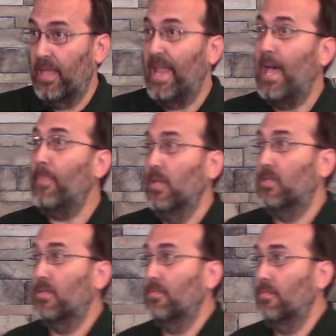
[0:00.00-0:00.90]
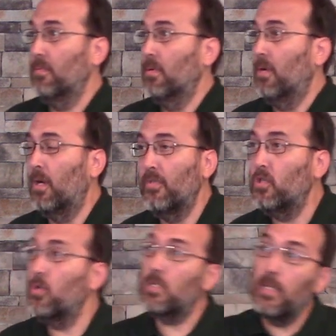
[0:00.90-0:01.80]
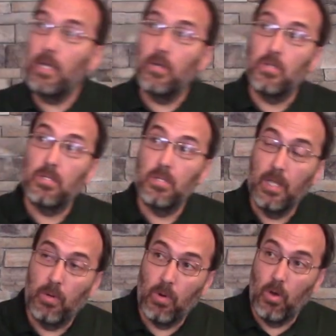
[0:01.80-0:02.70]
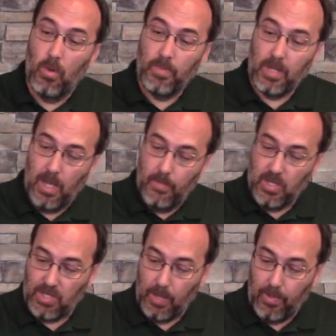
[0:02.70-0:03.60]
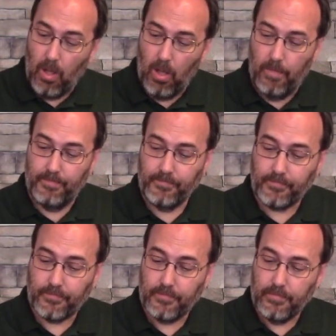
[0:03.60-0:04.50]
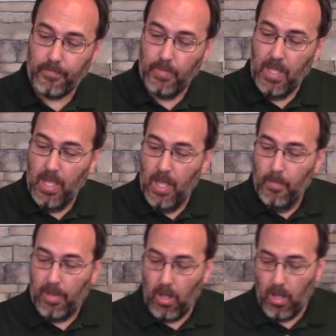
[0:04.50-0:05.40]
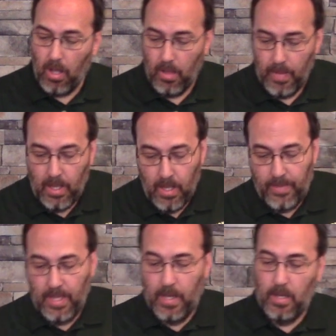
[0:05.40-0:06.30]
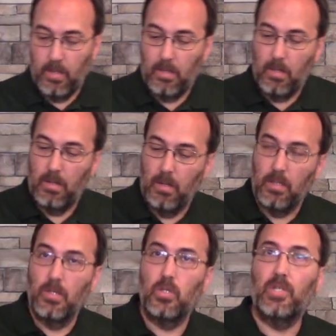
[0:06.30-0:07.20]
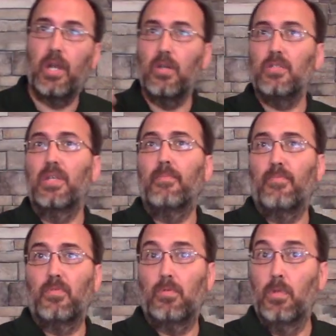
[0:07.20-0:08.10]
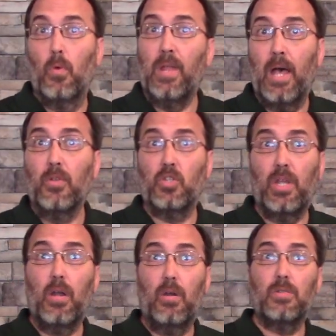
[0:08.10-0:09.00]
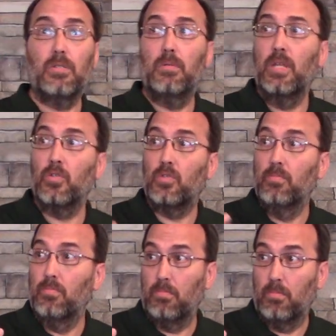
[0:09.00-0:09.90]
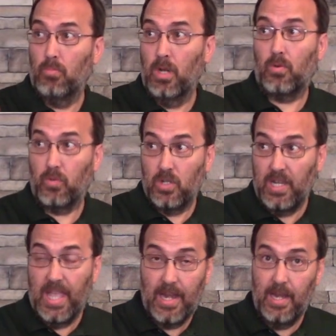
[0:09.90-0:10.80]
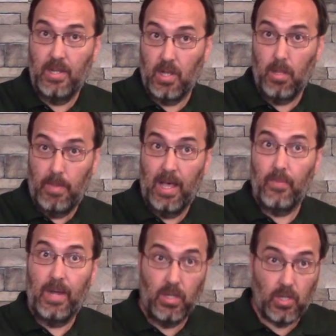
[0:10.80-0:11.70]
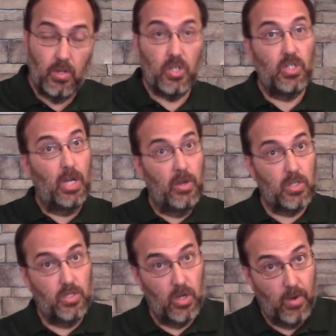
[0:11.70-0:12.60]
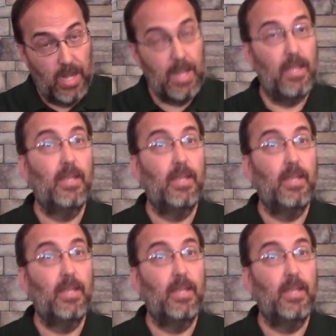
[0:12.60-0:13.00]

that happens. All the Jewish leaders in Rome come and see Paul. Paul then shares, no doubt, shares his what Christianity is all about, right? He starts to share his journey,